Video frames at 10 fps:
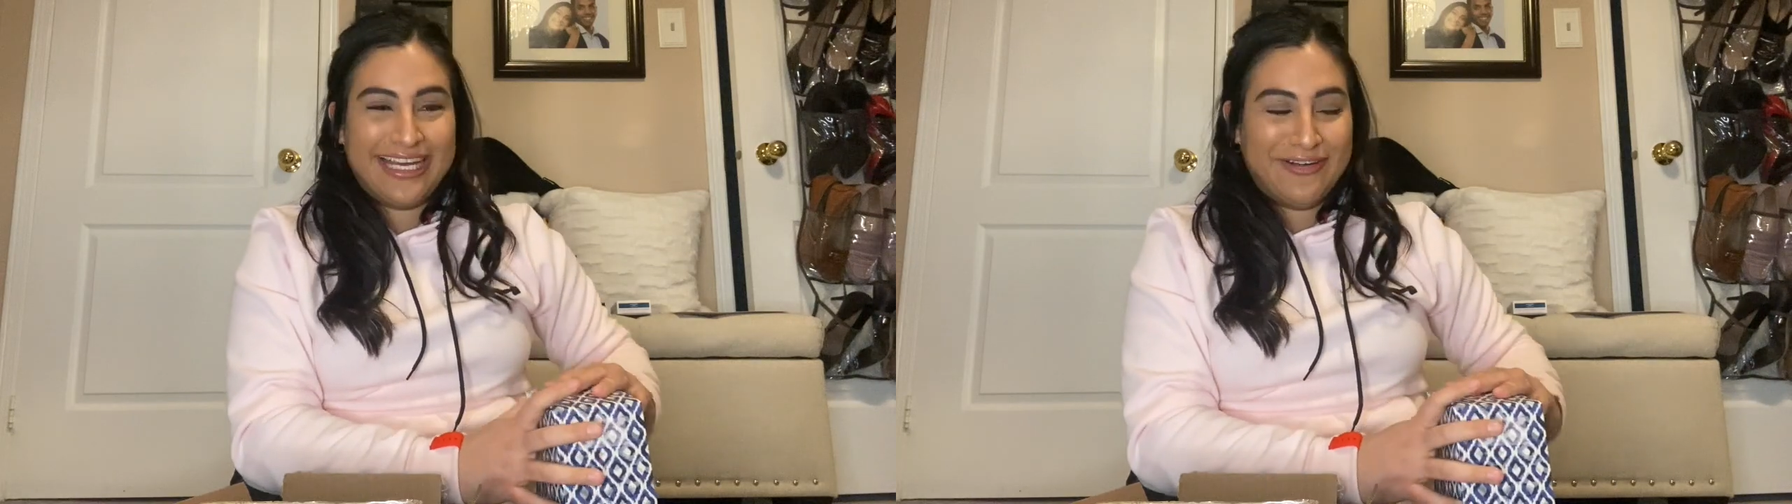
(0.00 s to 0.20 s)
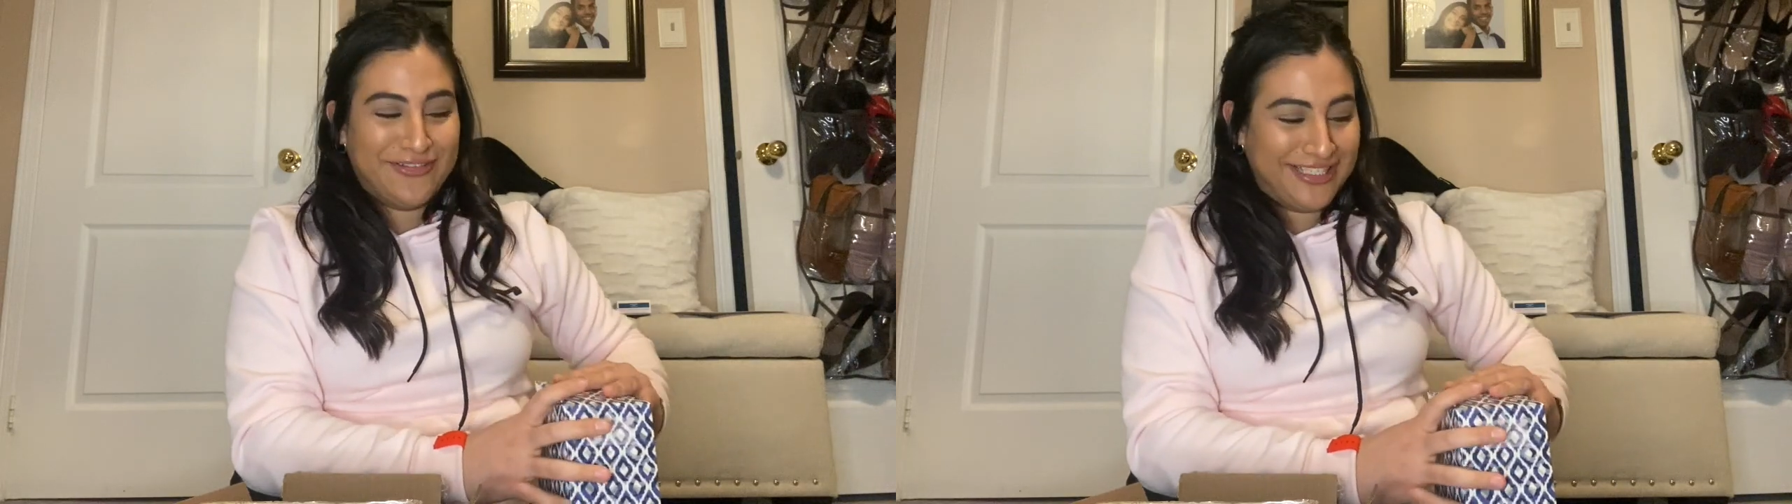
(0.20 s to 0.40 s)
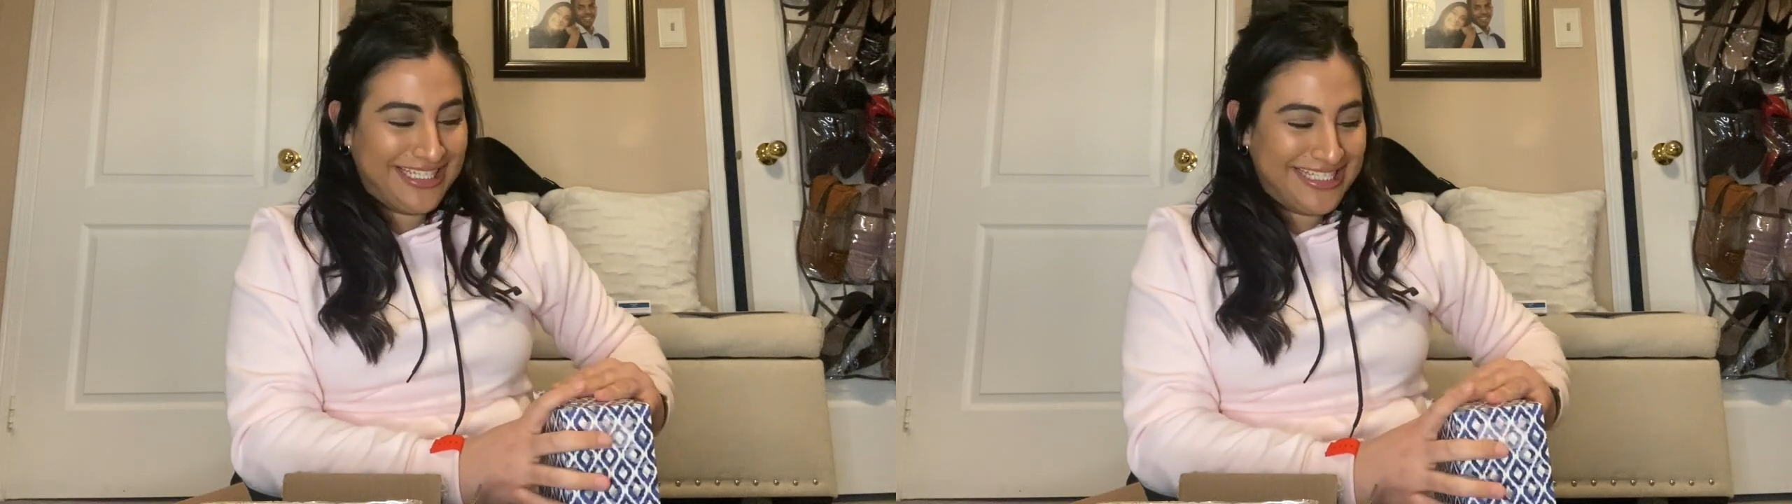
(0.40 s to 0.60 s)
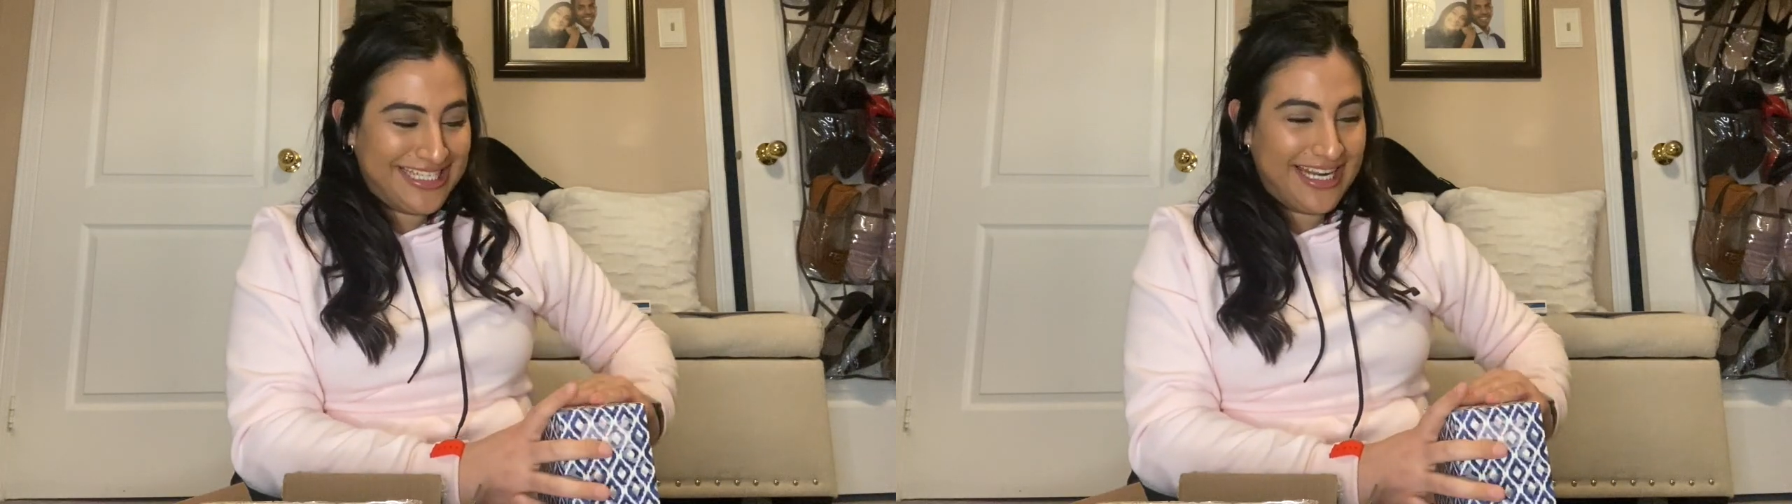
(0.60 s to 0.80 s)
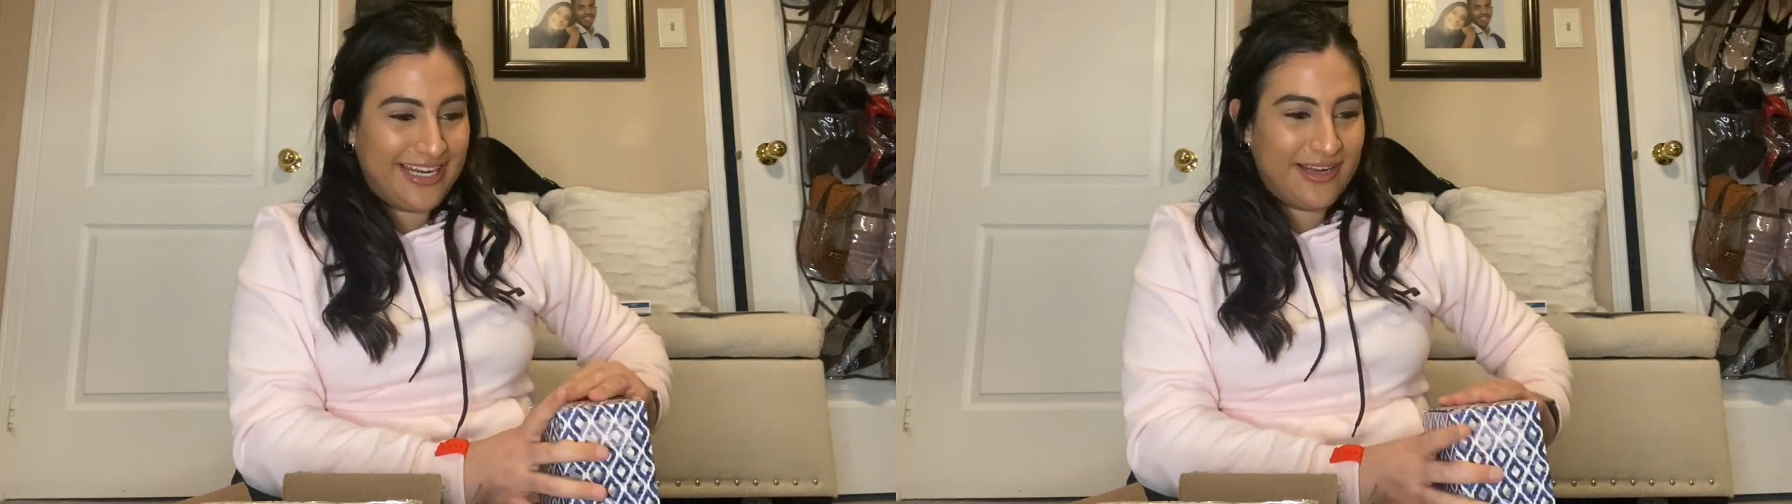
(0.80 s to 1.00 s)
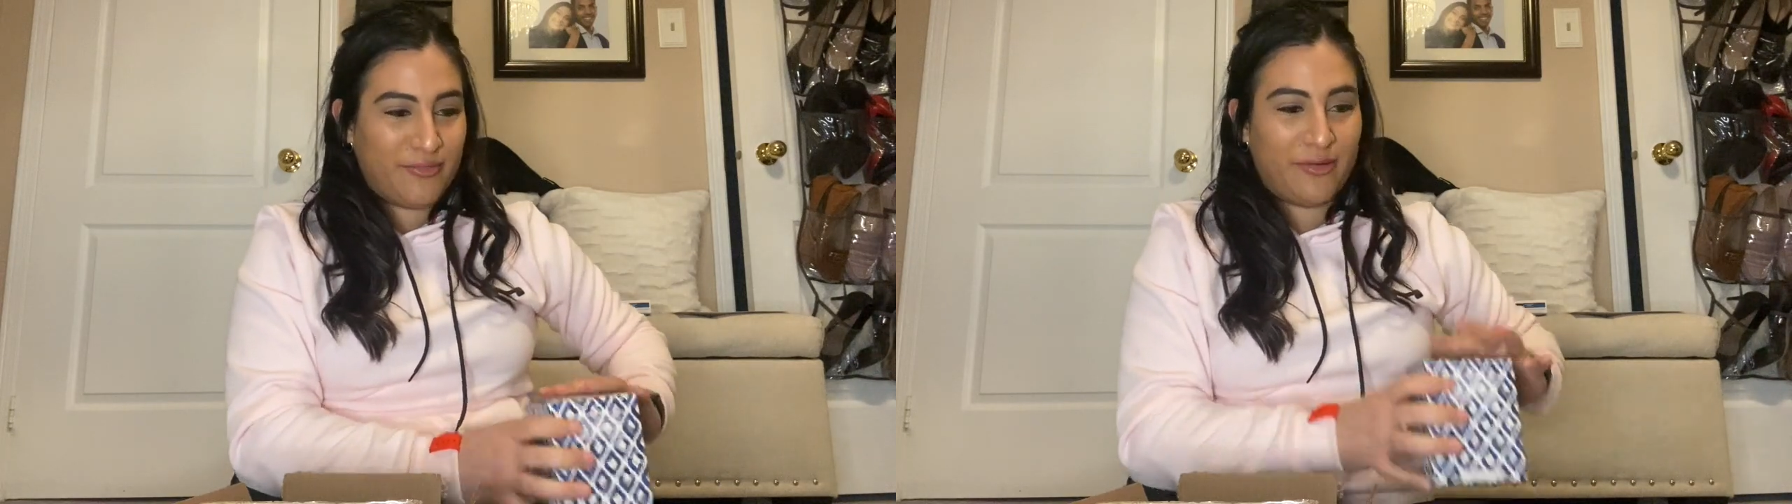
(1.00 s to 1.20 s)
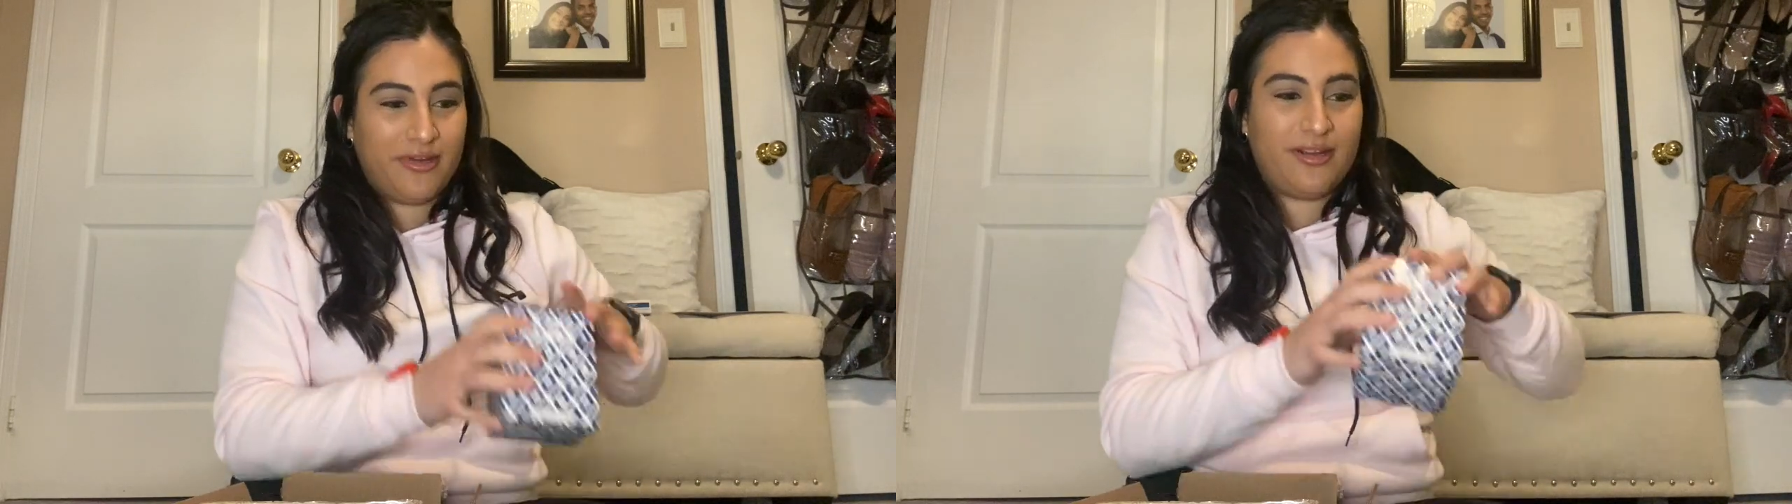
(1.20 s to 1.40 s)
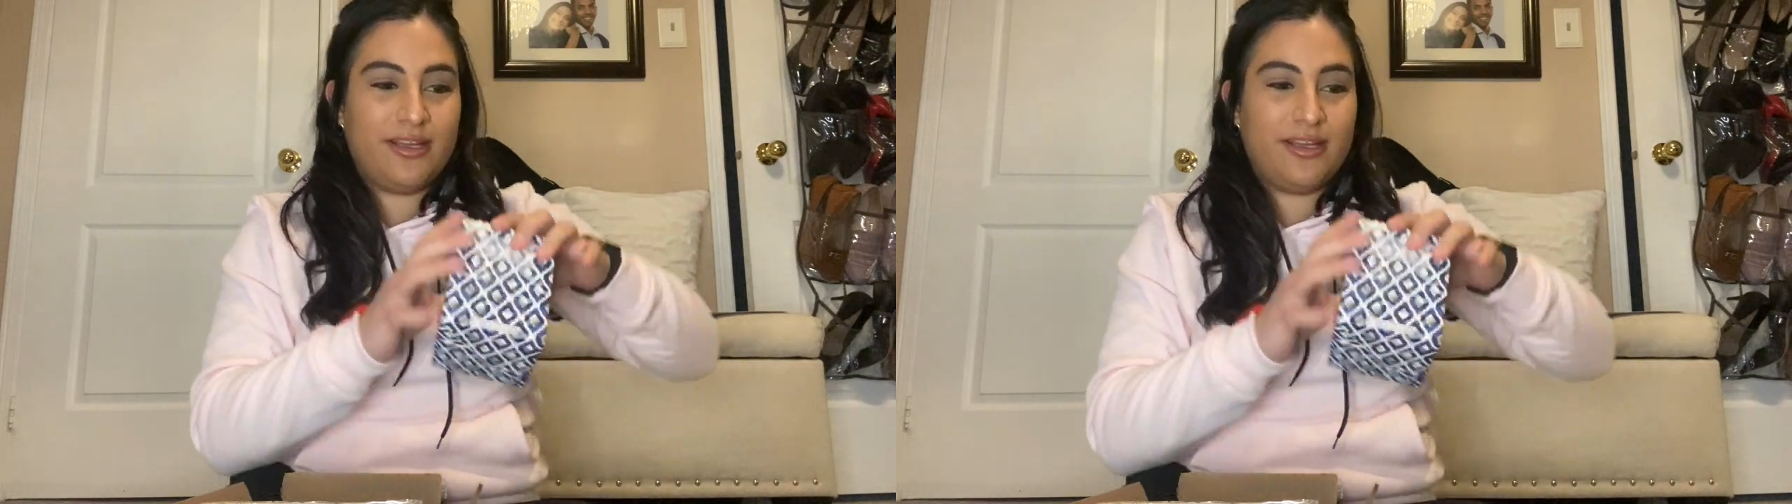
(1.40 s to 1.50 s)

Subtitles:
really excited. I'm probably gonna